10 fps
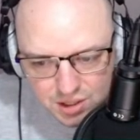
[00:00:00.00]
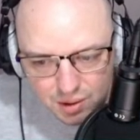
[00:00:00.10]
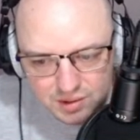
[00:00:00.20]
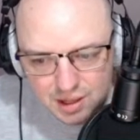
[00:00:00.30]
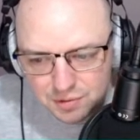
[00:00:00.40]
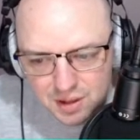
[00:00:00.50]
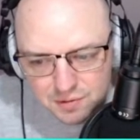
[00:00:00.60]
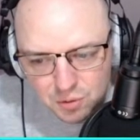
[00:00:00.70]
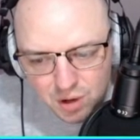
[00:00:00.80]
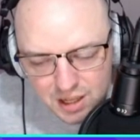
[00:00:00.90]
So I definitely
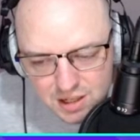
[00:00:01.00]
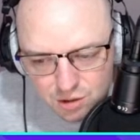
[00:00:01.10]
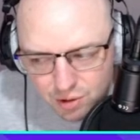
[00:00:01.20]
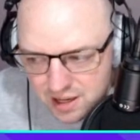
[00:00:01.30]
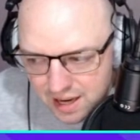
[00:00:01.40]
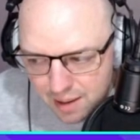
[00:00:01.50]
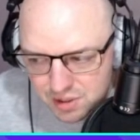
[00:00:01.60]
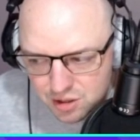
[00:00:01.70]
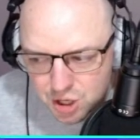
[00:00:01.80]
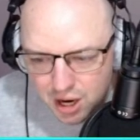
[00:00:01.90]
feel like he's a great
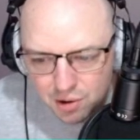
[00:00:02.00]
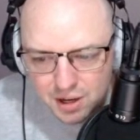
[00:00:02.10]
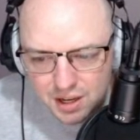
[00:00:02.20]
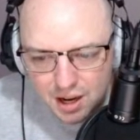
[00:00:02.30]
captain shout.